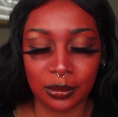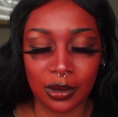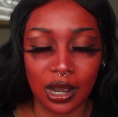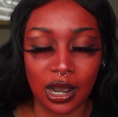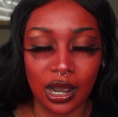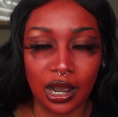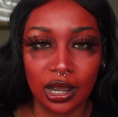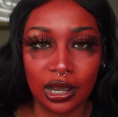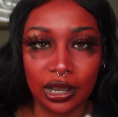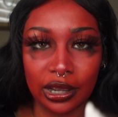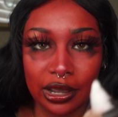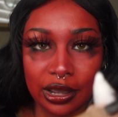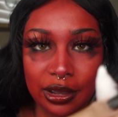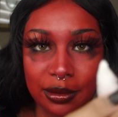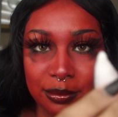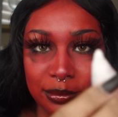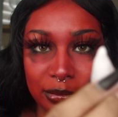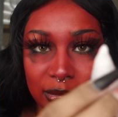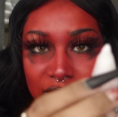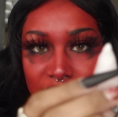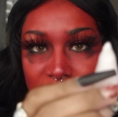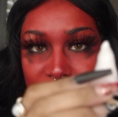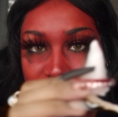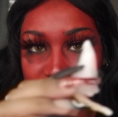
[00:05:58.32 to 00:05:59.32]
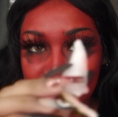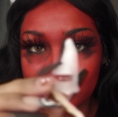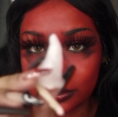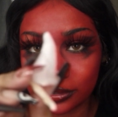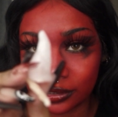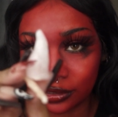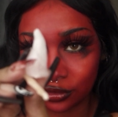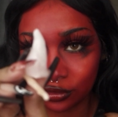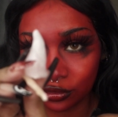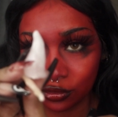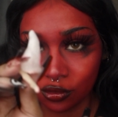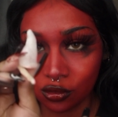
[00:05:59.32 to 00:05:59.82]
I made these
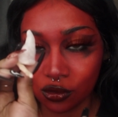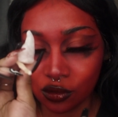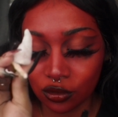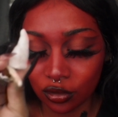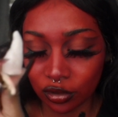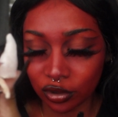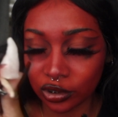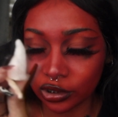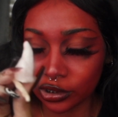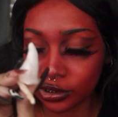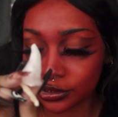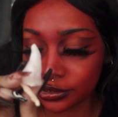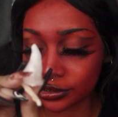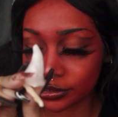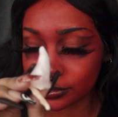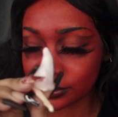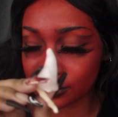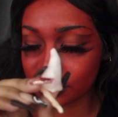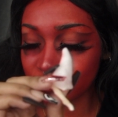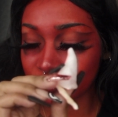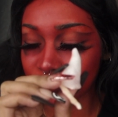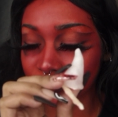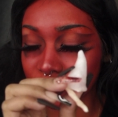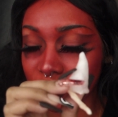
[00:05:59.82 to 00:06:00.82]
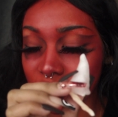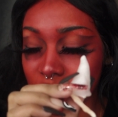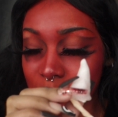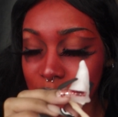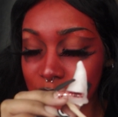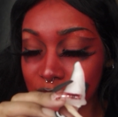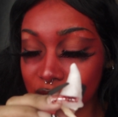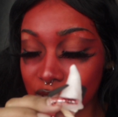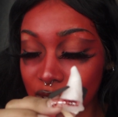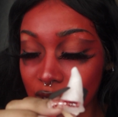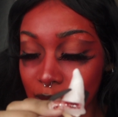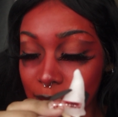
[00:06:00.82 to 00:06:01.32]
little horns
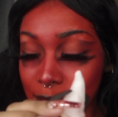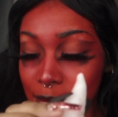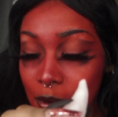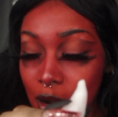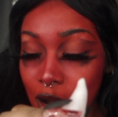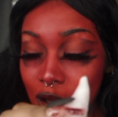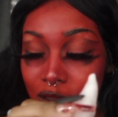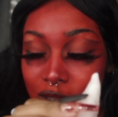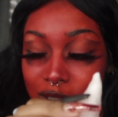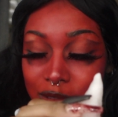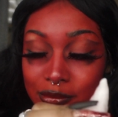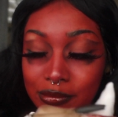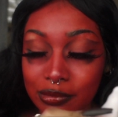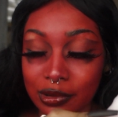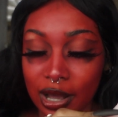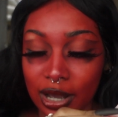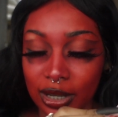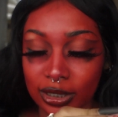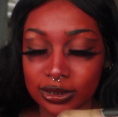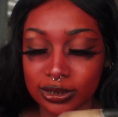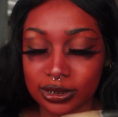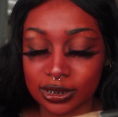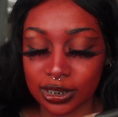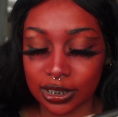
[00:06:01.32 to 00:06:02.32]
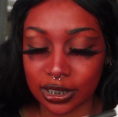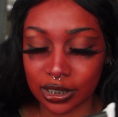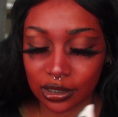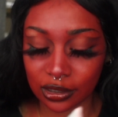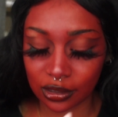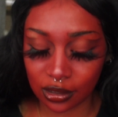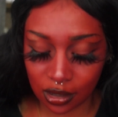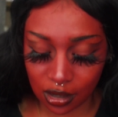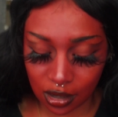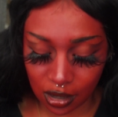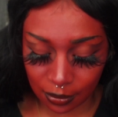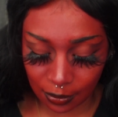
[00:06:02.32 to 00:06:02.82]
from the
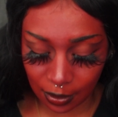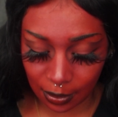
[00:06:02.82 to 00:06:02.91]
polyplastic. I